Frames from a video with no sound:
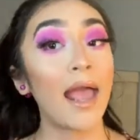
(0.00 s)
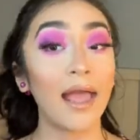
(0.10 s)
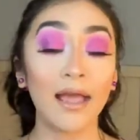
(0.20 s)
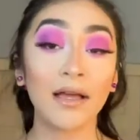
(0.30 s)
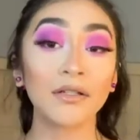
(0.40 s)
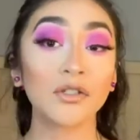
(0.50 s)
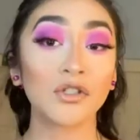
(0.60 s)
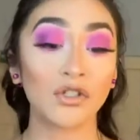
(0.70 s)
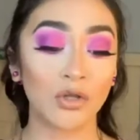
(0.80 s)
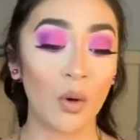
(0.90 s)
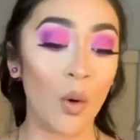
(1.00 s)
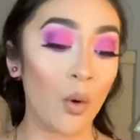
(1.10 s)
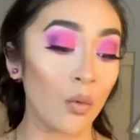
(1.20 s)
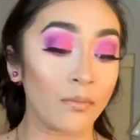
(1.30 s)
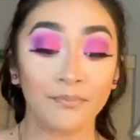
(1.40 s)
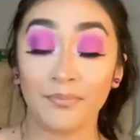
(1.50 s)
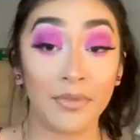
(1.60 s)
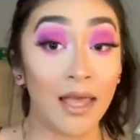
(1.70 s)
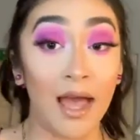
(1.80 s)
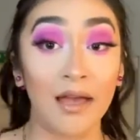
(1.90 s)
And so
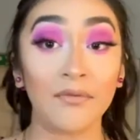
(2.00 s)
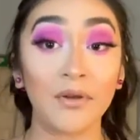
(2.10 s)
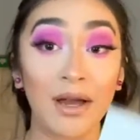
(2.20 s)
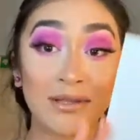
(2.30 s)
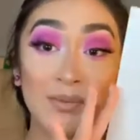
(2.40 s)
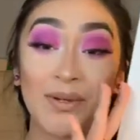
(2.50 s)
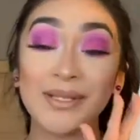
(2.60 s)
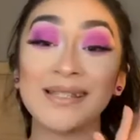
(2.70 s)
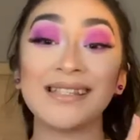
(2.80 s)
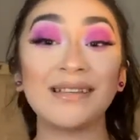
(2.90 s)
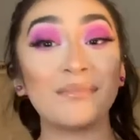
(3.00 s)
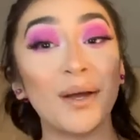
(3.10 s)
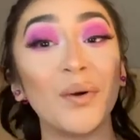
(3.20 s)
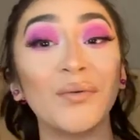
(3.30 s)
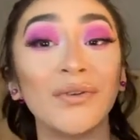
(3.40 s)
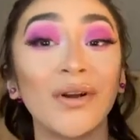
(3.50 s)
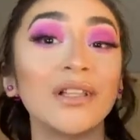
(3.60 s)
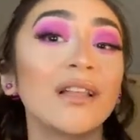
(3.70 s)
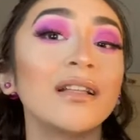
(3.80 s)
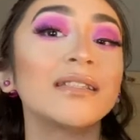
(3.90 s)
yeah, if you guys want to see my
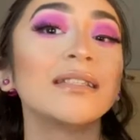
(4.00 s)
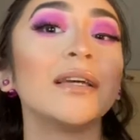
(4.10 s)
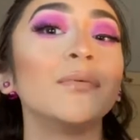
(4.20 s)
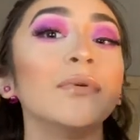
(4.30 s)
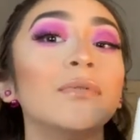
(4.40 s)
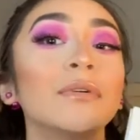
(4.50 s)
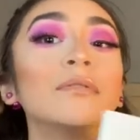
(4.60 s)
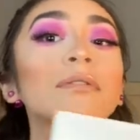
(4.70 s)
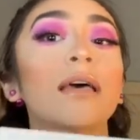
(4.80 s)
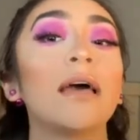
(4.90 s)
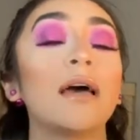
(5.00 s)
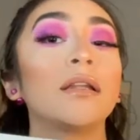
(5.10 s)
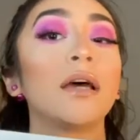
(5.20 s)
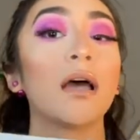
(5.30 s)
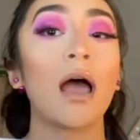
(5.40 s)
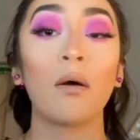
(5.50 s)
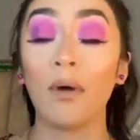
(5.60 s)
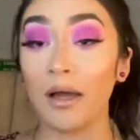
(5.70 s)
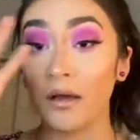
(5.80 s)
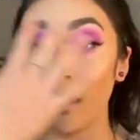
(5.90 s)
overall thoughts and reviews and how
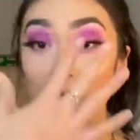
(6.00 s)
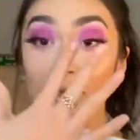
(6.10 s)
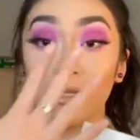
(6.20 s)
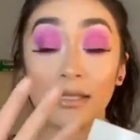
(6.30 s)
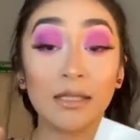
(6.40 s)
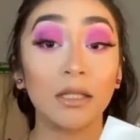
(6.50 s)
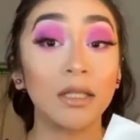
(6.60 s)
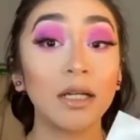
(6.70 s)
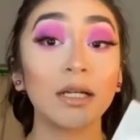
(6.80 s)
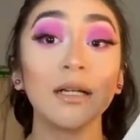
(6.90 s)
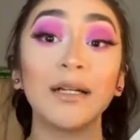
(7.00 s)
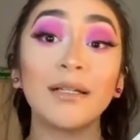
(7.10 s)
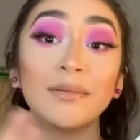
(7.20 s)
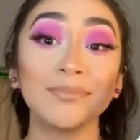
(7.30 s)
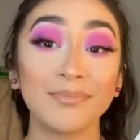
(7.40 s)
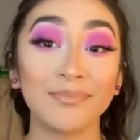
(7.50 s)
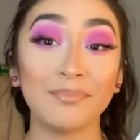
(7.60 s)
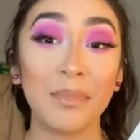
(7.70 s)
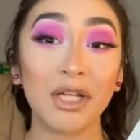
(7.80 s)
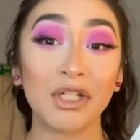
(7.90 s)
I got this look,
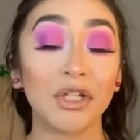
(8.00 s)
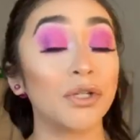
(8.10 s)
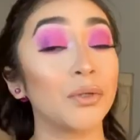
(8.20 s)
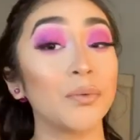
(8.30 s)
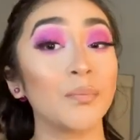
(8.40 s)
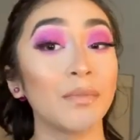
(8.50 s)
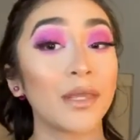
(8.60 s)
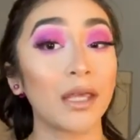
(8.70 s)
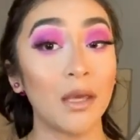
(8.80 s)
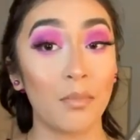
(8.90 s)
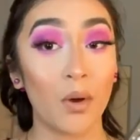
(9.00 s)
make sure you keep